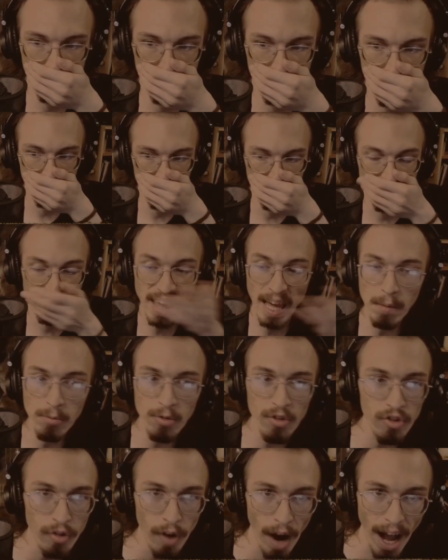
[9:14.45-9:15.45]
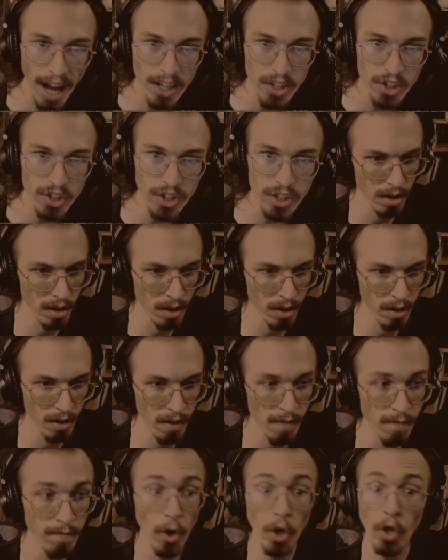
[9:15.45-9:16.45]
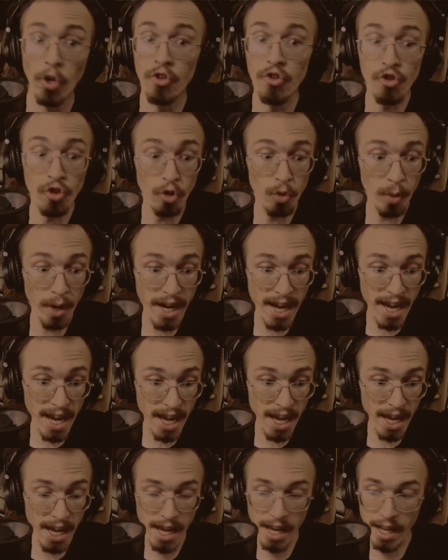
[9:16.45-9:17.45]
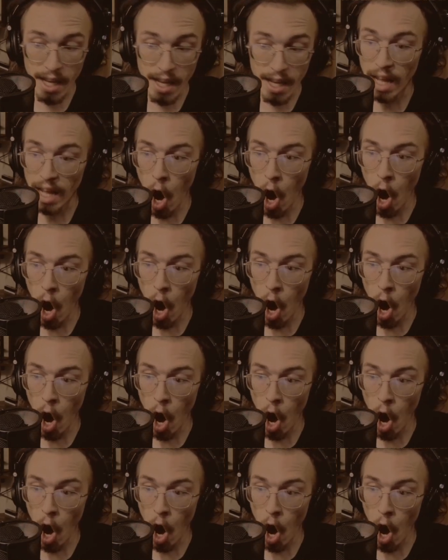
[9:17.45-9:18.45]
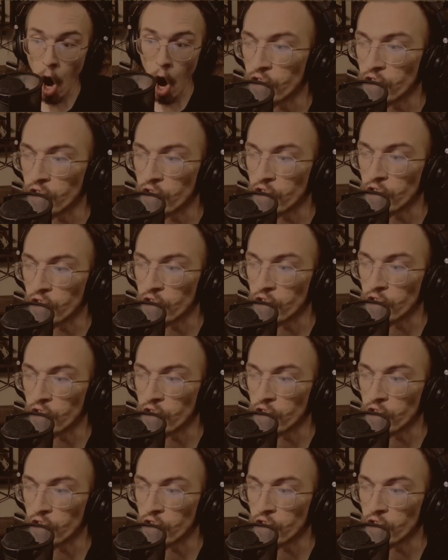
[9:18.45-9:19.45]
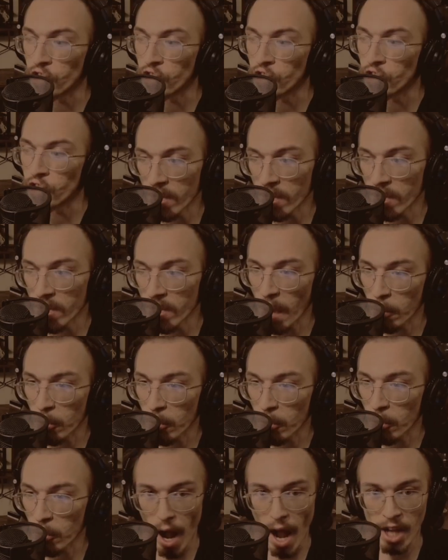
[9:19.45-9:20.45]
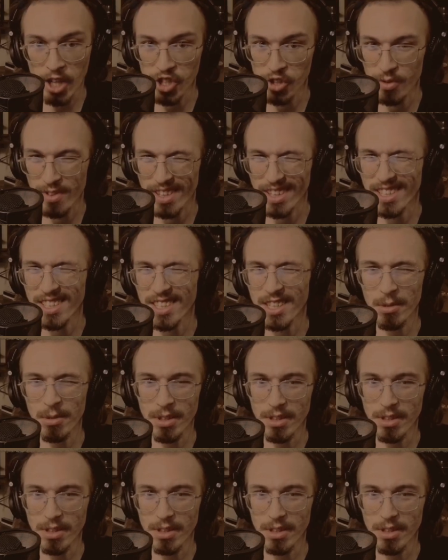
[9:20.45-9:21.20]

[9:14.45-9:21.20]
Your game just crashed. Full screen! Let's go! Just what I needed. The game crashed and I was like, you know what they